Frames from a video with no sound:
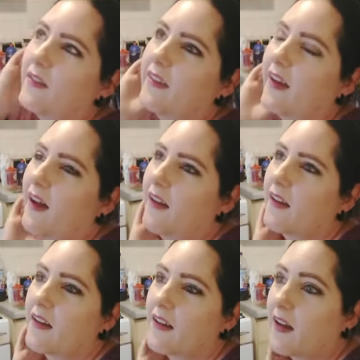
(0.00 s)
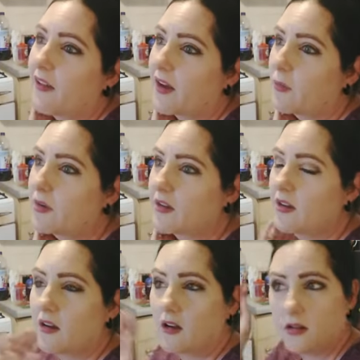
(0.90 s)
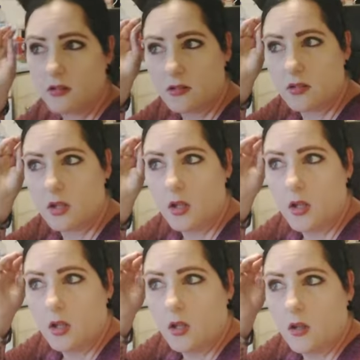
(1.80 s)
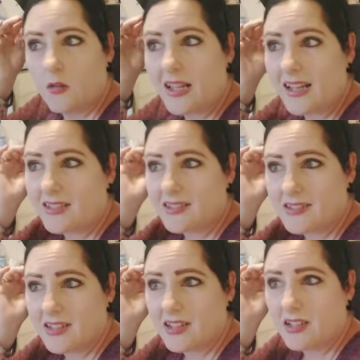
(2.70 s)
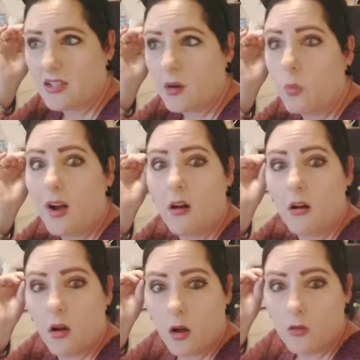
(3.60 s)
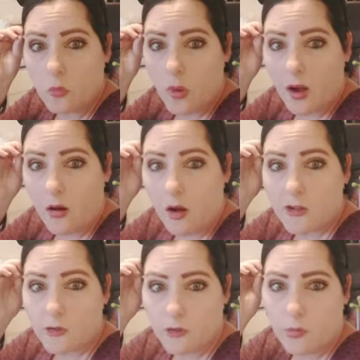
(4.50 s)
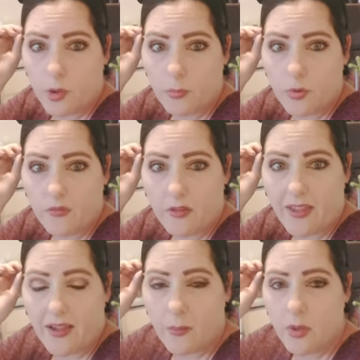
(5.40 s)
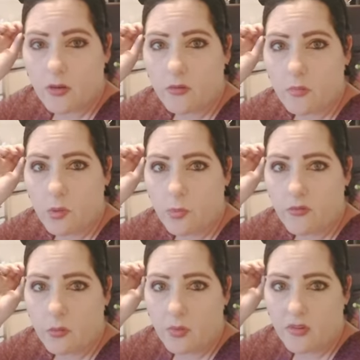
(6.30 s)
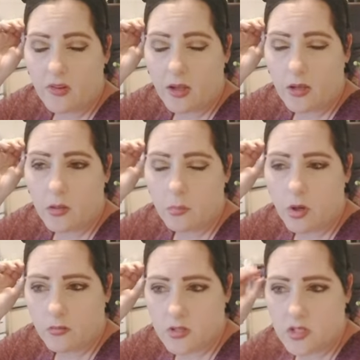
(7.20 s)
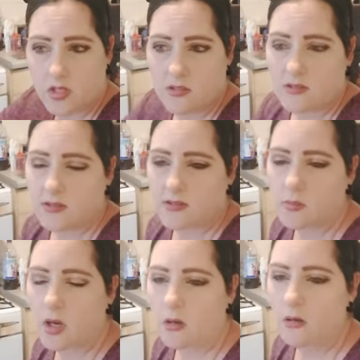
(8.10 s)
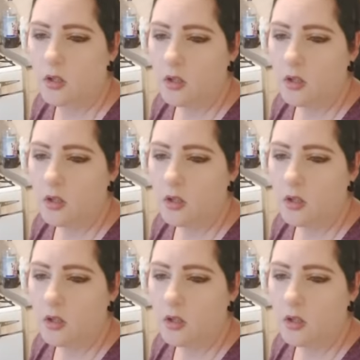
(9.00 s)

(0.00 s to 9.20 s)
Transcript: yeah, that was it on the last day. Well, as well, I saw my brother there, because my brother was staying in Pontins as well.